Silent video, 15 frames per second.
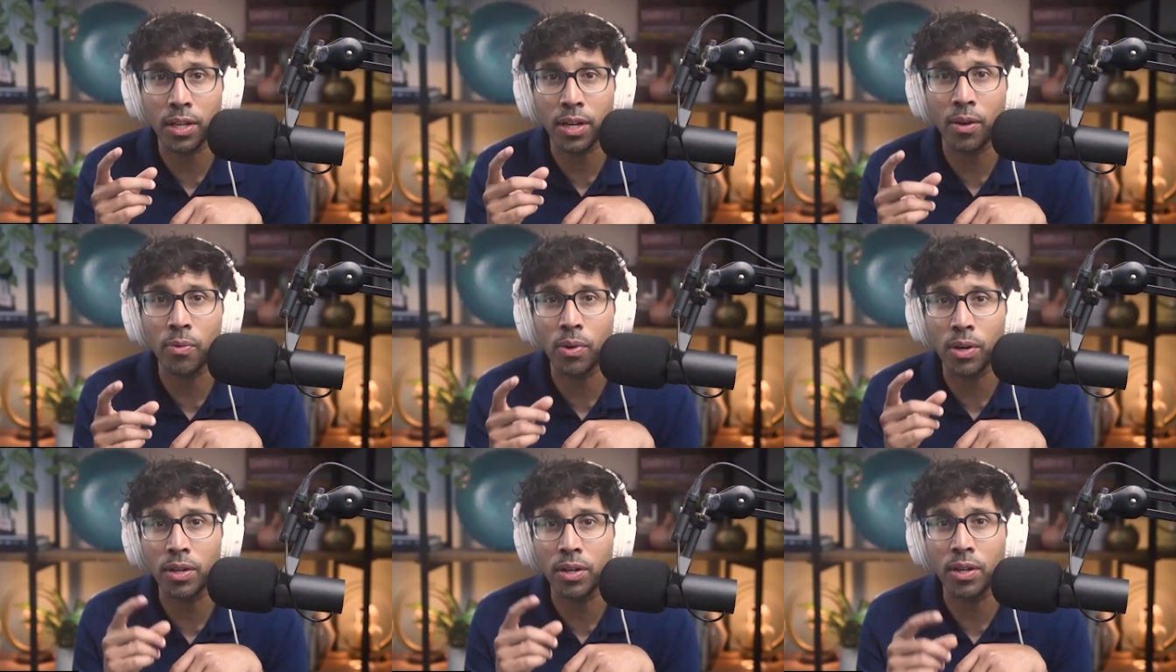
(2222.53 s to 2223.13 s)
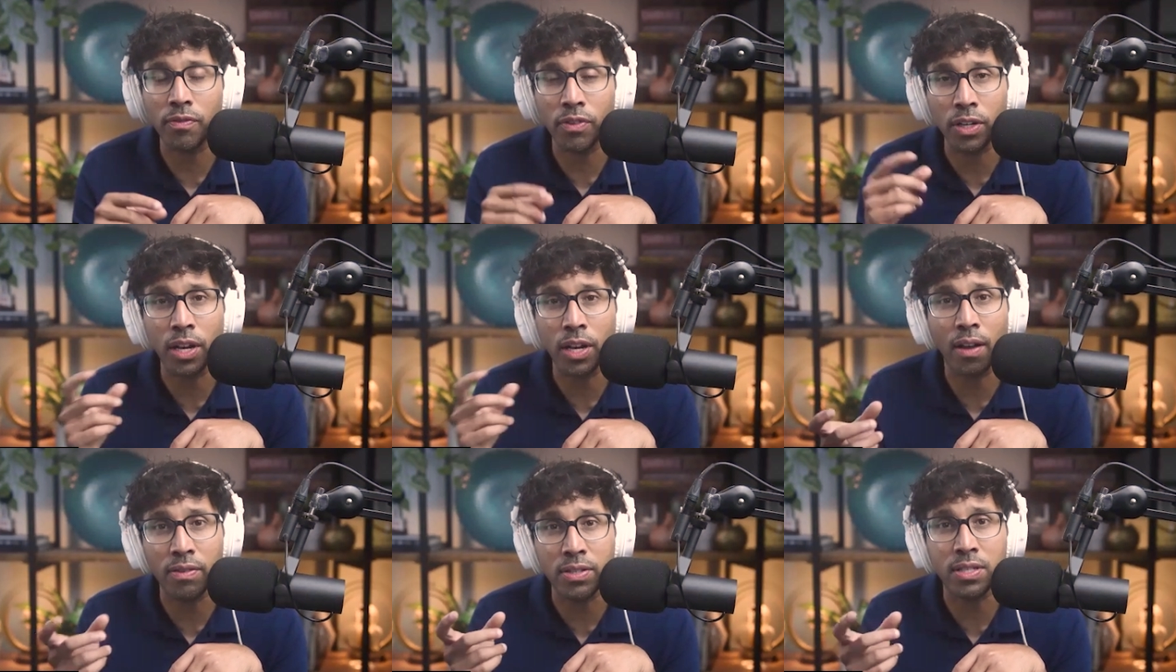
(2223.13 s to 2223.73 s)
And I wonder if it could
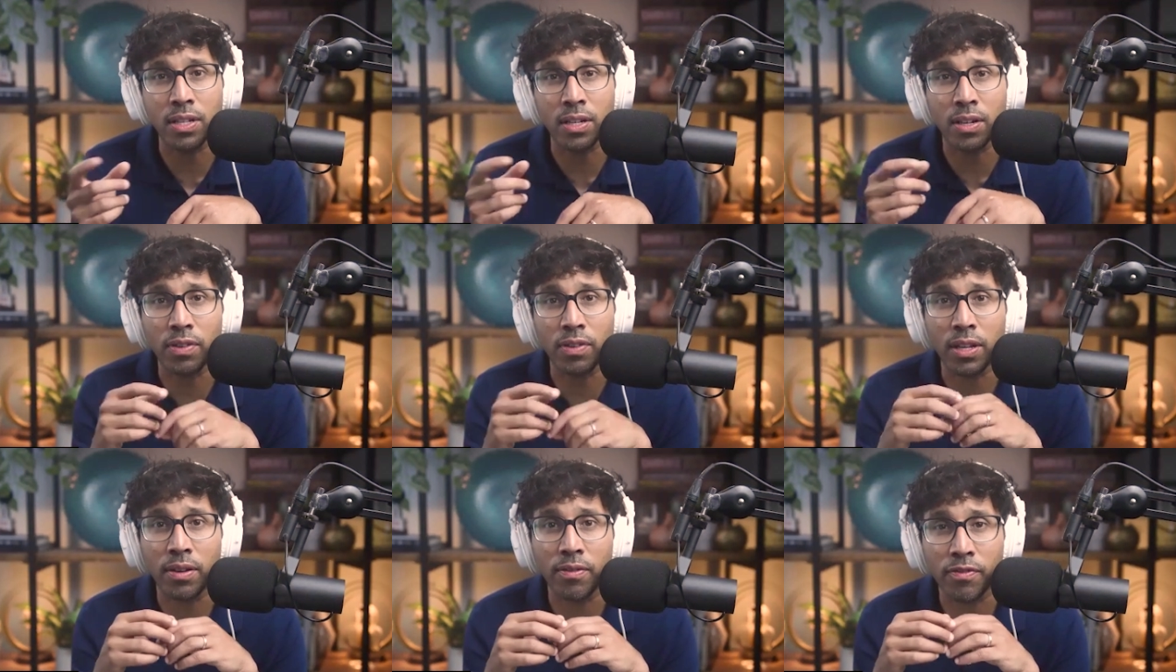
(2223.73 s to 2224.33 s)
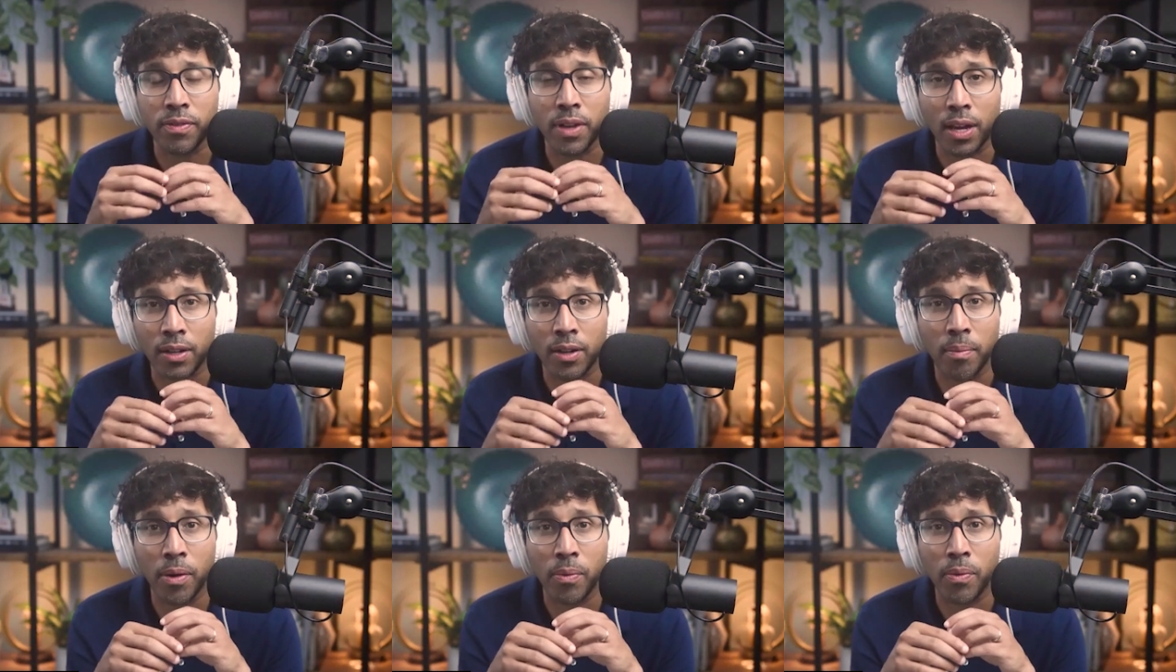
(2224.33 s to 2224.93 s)
have a significant
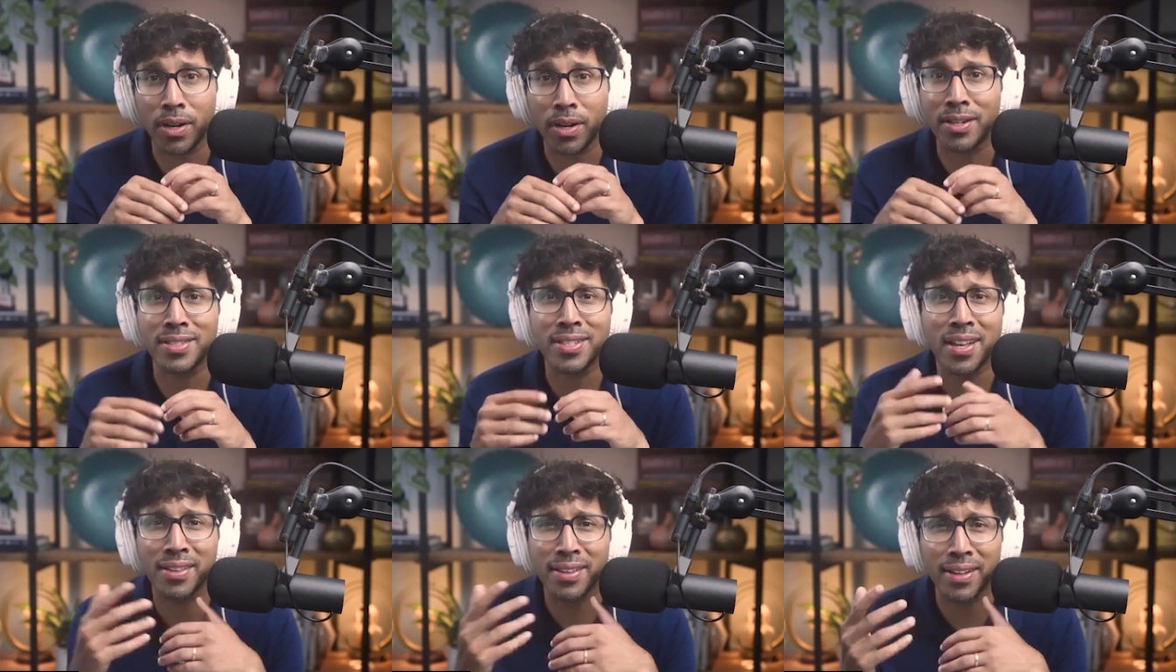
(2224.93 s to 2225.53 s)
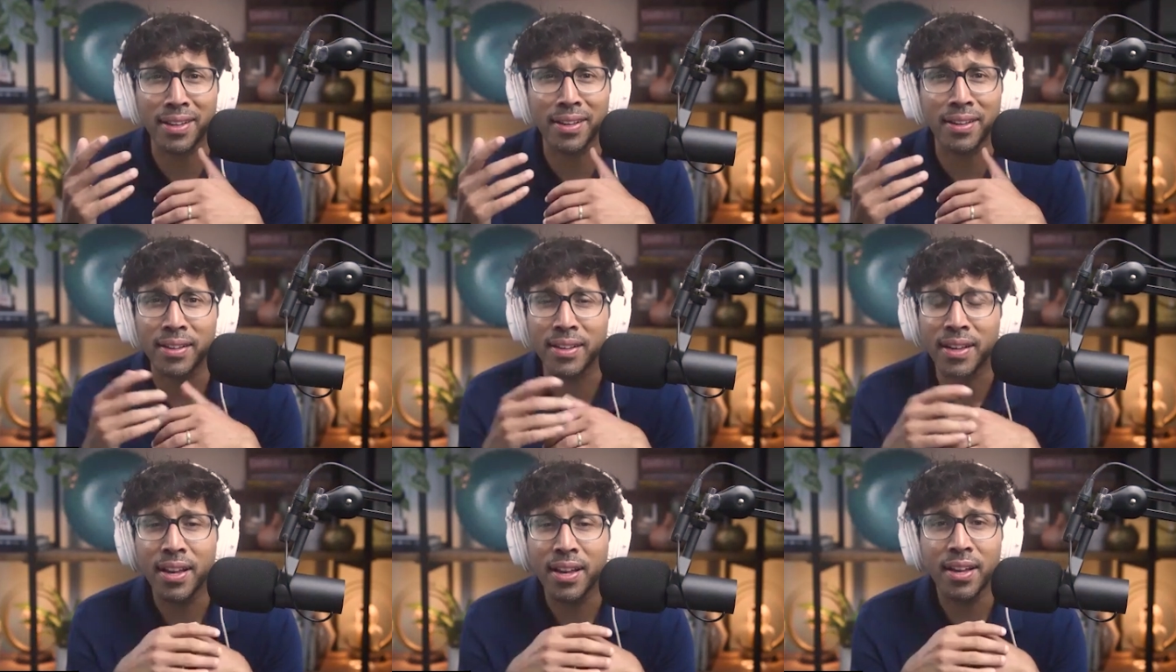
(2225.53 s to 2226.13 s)
effect on my work. And it's not like I
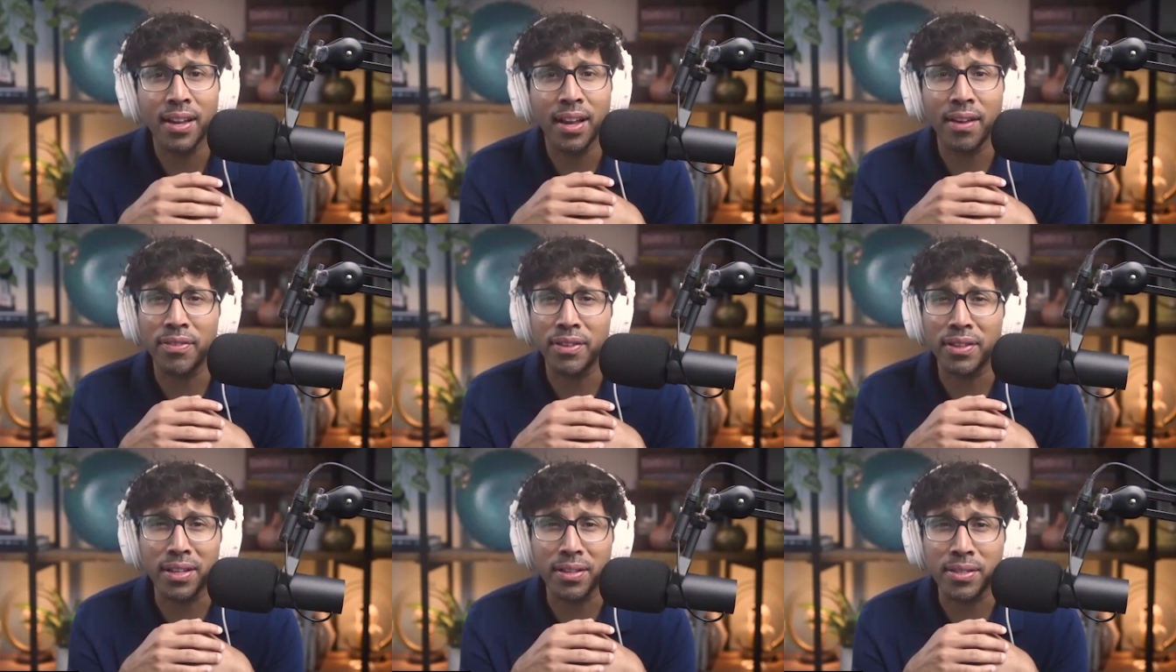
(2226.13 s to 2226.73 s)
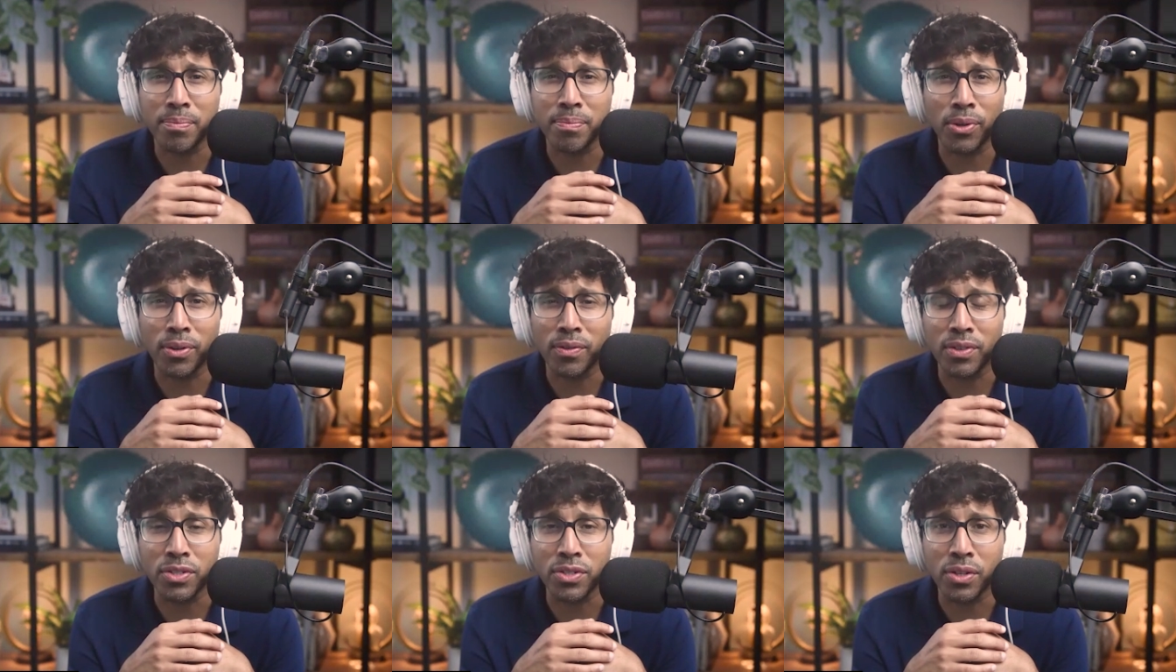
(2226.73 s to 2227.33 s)
feel like it's more
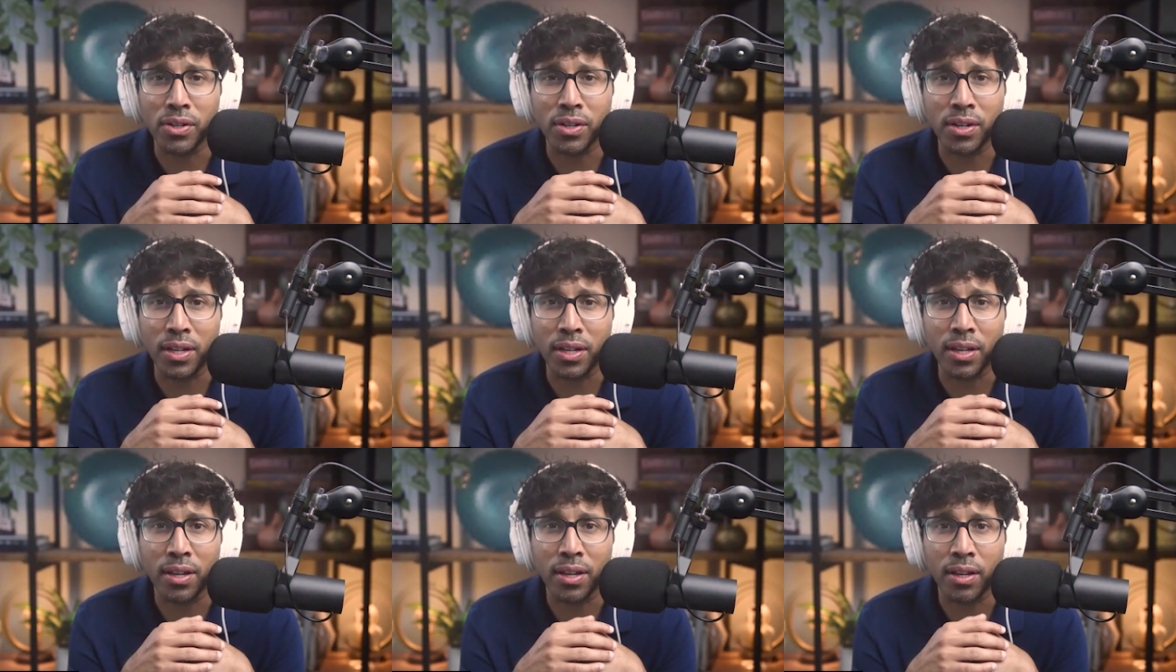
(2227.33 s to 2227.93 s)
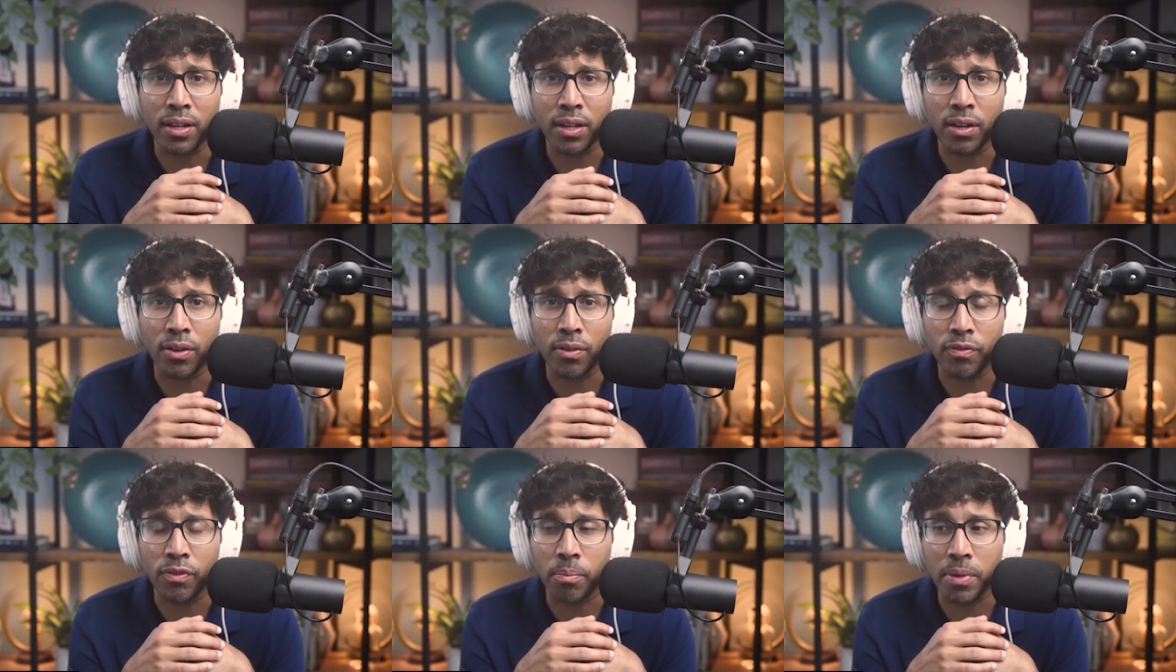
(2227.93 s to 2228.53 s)
of a journey.
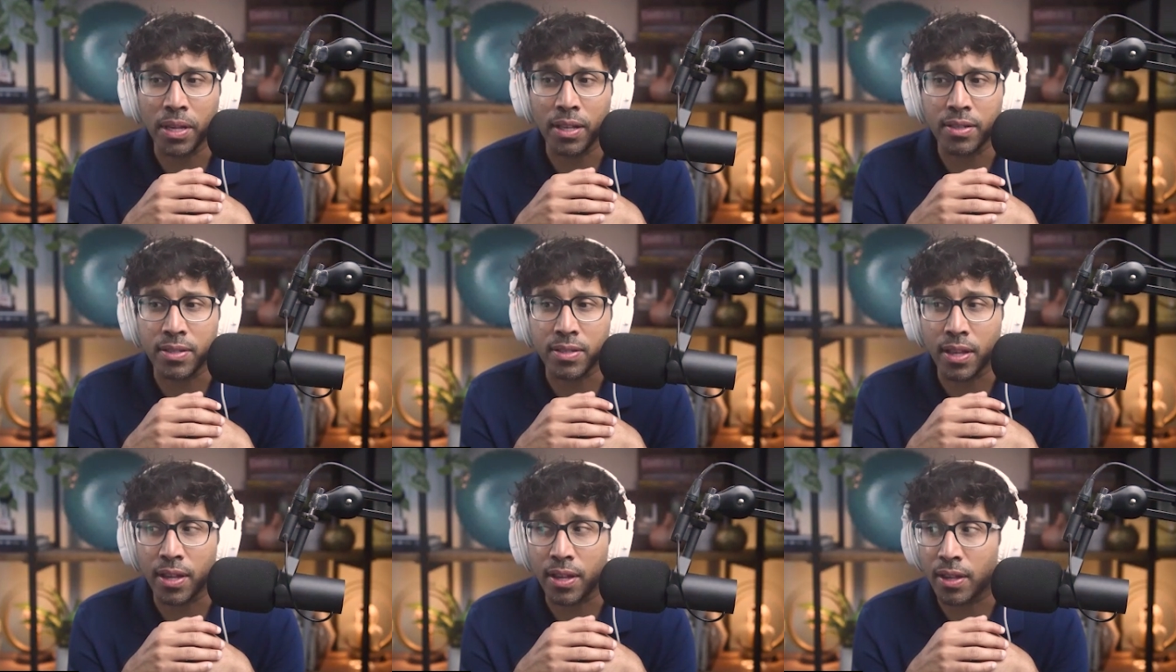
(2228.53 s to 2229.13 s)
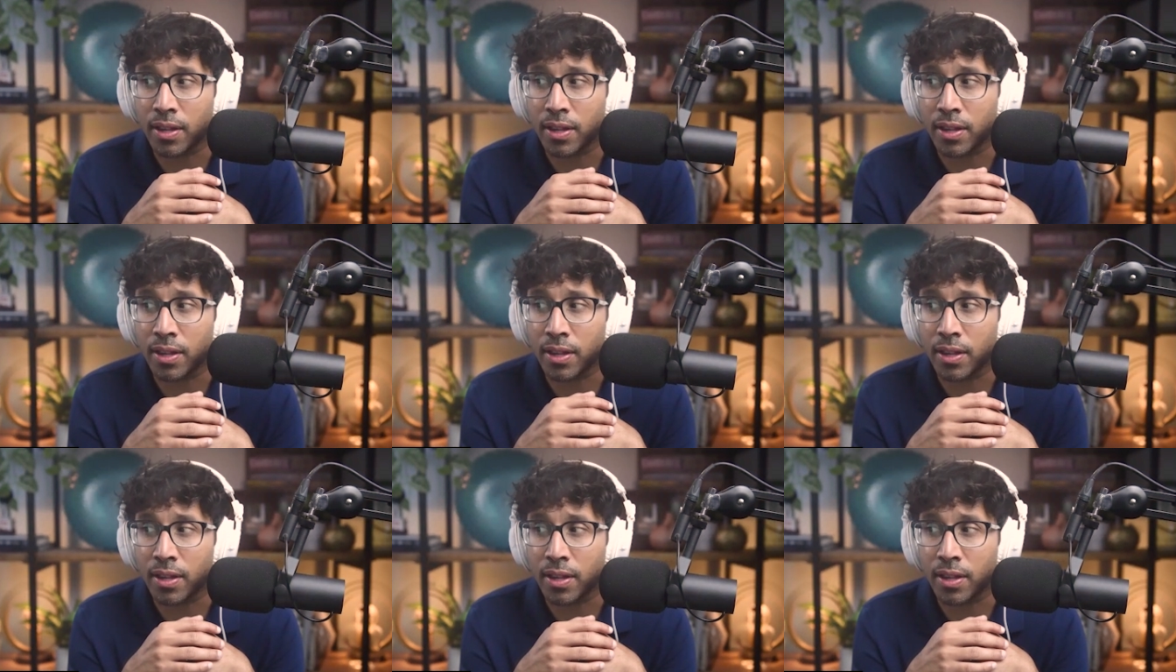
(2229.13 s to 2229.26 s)
For me, it's like,